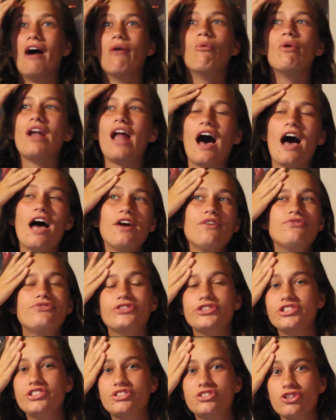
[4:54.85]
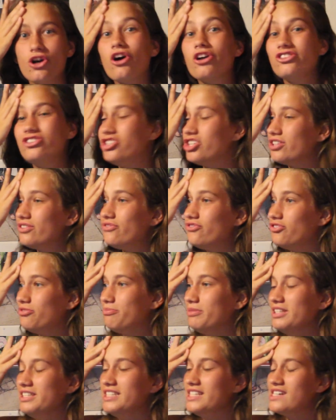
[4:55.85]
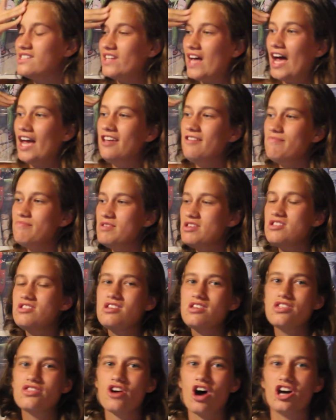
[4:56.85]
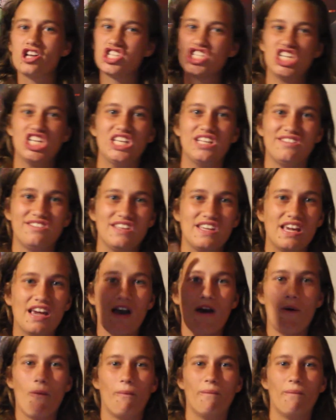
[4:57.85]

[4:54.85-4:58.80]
When I first saw Jin from BTS, I immediately thought cheesy.